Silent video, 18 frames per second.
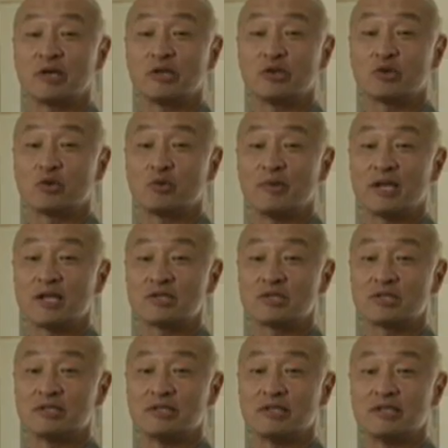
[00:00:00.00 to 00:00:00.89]
Myoneural
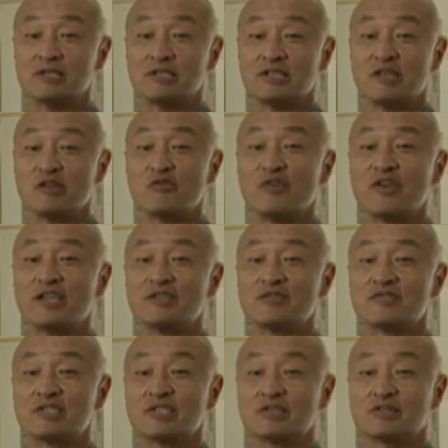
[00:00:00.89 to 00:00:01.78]
Medicine is an
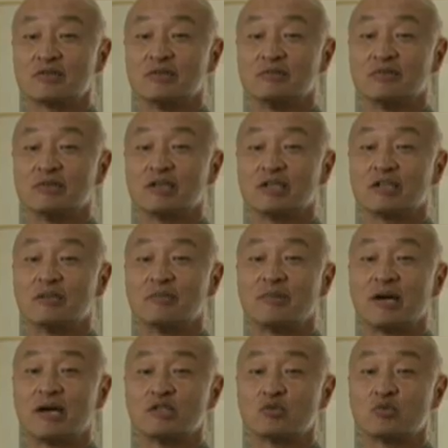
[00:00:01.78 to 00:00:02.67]
innovative system that
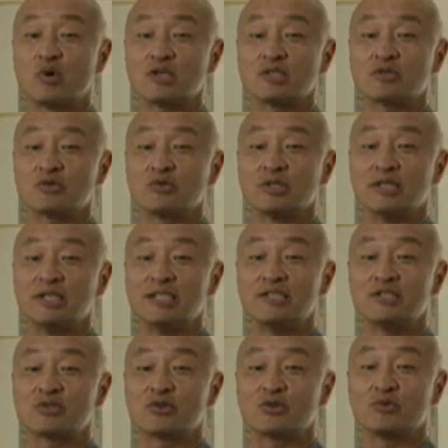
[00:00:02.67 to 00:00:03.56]
combines Western
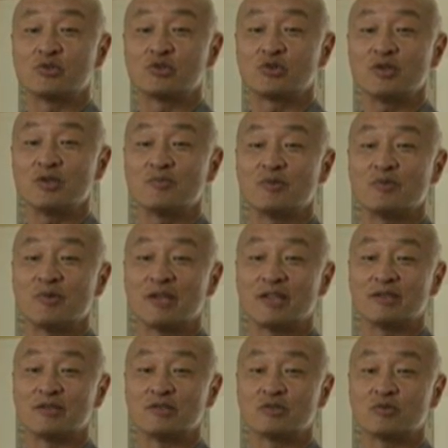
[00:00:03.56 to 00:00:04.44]
and Eastern treatment
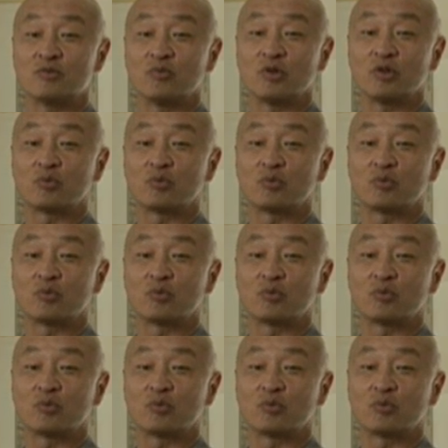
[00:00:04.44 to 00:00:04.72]
methods